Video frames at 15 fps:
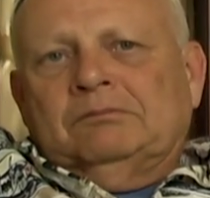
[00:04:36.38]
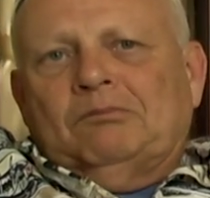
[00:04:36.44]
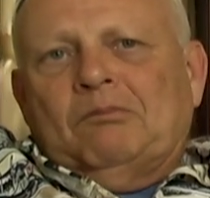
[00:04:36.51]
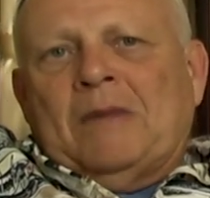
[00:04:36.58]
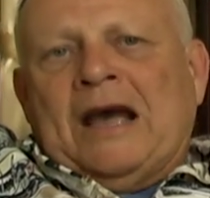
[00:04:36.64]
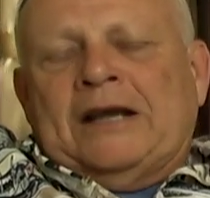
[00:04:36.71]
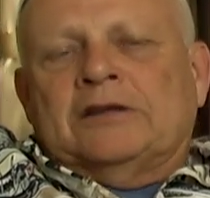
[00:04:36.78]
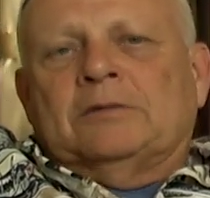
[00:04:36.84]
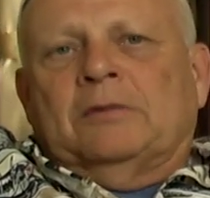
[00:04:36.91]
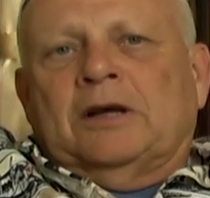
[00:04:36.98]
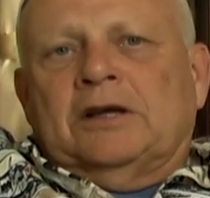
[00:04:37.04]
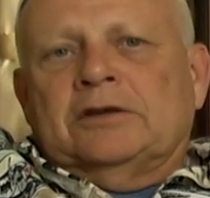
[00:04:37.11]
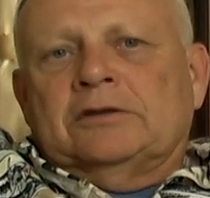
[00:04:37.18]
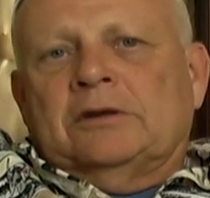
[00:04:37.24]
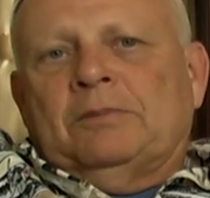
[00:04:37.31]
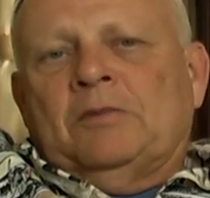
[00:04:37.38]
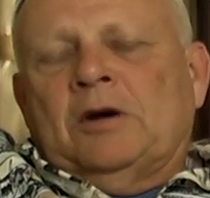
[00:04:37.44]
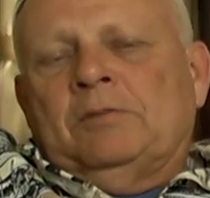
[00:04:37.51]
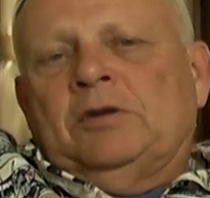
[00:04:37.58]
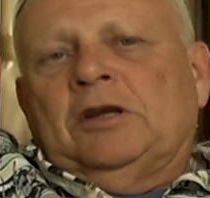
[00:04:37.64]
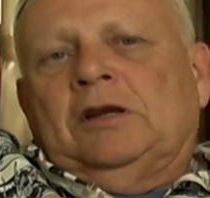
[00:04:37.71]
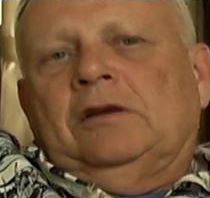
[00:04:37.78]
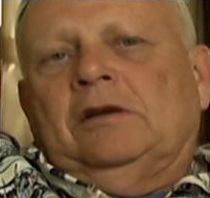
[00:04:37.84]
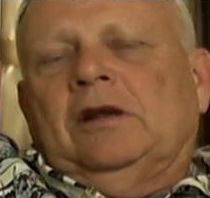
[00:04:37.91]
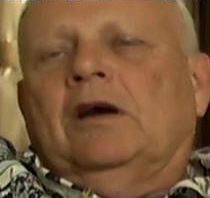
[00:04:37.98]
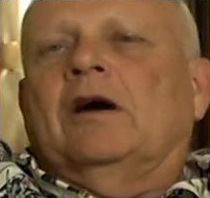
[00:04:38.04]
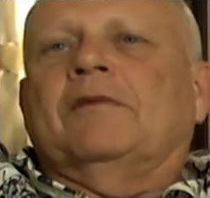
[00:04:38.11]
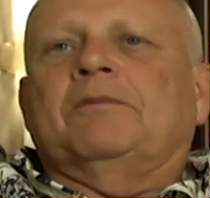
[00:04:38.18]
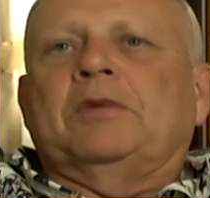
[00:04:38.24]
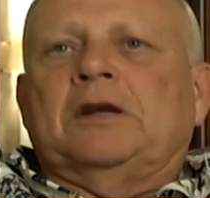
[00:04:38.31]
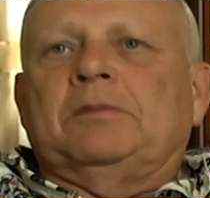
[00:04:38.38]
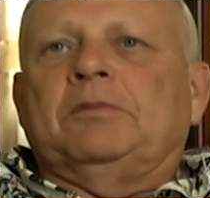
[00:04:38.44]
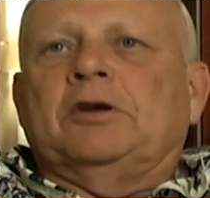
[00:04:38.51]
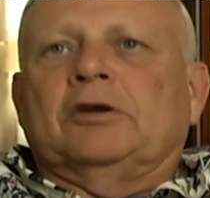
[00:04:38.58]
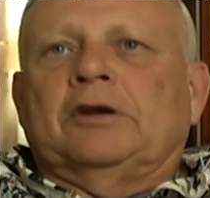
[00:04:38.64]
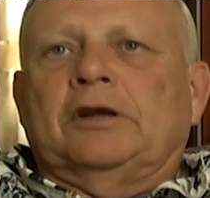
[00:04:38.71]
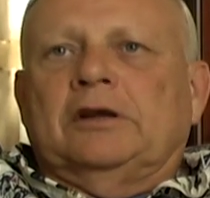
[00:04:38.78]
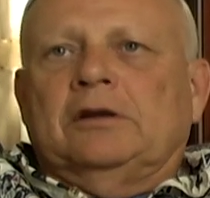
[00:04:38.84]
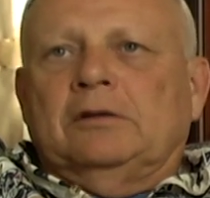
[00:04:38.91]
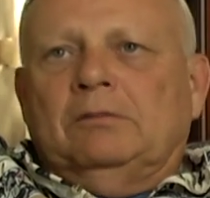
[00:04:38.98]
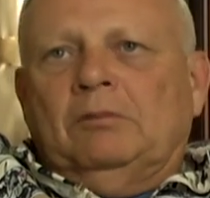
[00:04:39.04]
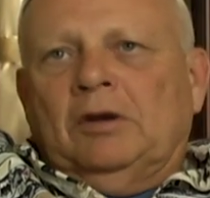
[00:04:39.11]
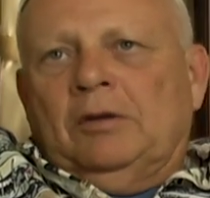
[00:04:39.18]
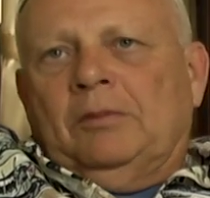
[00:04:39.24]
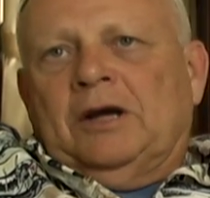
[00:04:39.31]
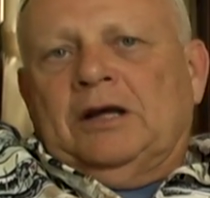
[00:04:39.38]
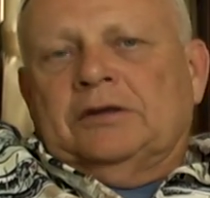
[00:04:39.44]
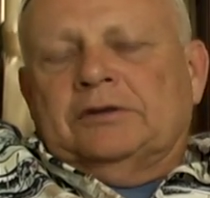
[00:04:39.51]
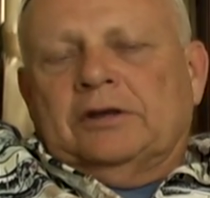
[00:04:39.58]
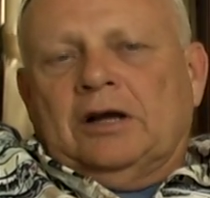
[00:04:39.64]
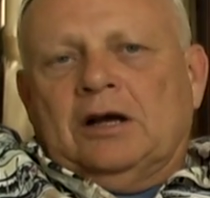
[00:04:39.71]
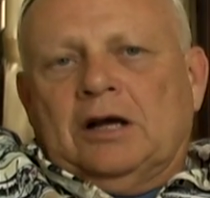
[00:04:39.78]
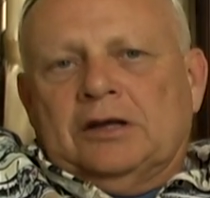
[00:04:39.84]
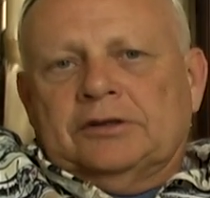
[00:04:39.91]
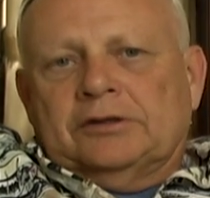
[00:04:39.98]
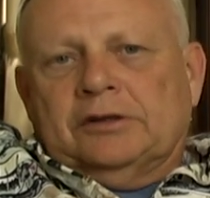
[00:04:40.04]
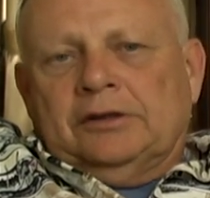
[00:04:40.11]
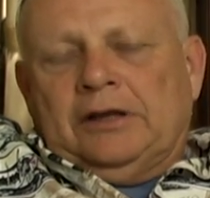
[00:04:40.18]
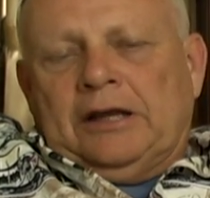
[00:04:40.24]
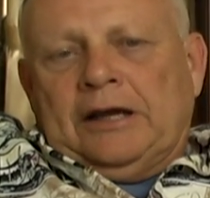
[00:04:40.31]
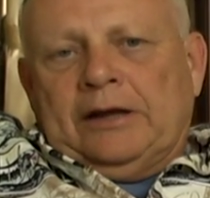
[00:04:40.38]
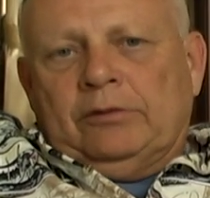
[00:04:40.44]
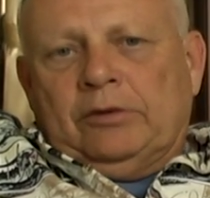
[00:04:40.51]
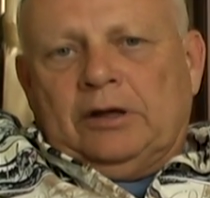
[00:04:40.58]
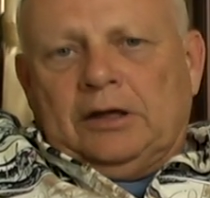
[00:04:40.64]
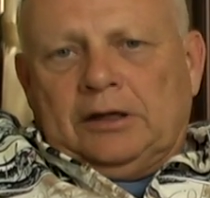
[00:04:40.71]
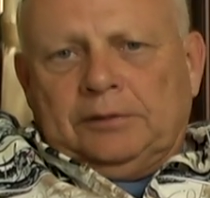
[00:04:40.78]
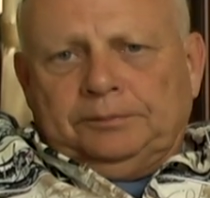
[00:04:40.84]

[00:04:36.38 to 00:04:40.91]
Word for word: maximize the pumping in the off-peak period and minimize the costs on the aqueduct.